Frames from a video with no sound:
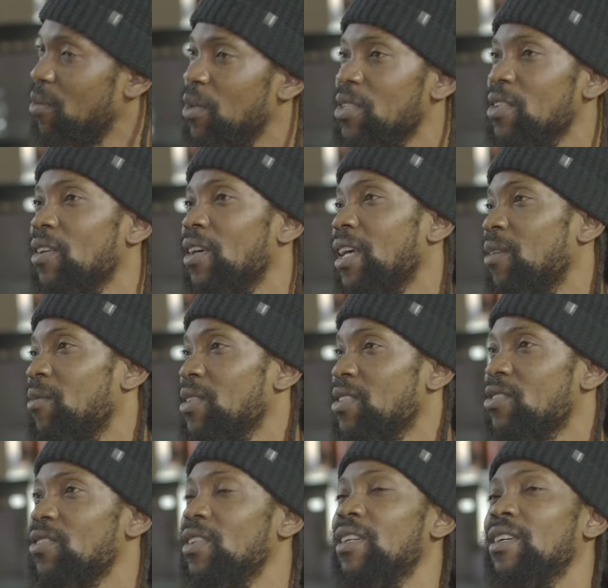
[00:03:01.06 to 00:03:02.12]
musical
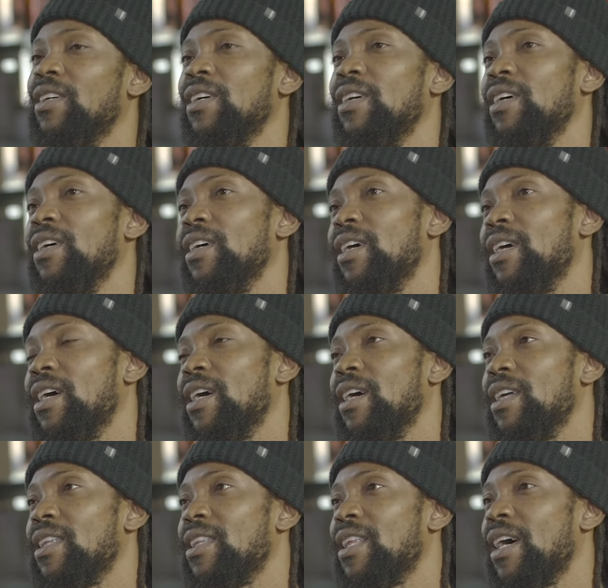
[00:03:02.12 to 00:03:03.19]
chemistry
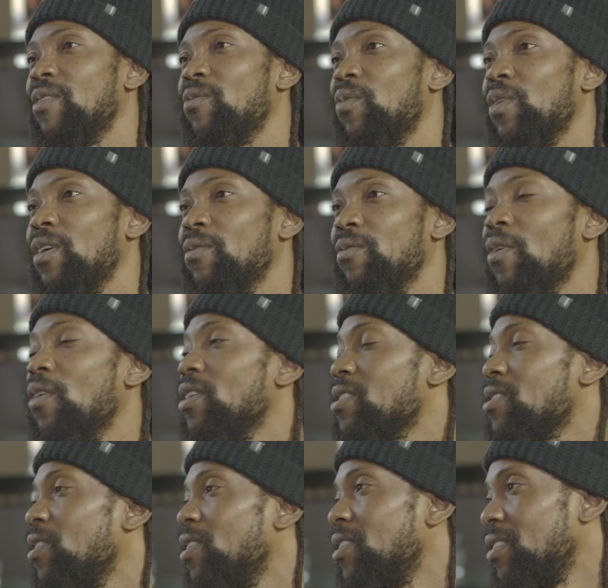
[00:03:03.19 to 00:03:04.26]
that we
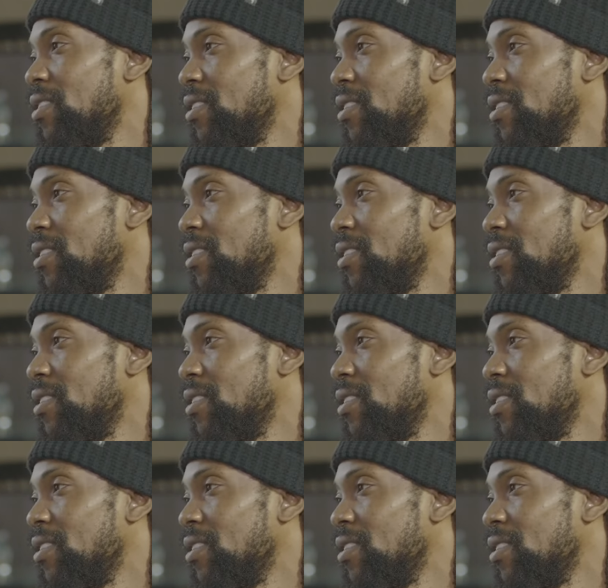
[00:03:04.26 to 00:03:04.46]
focused on.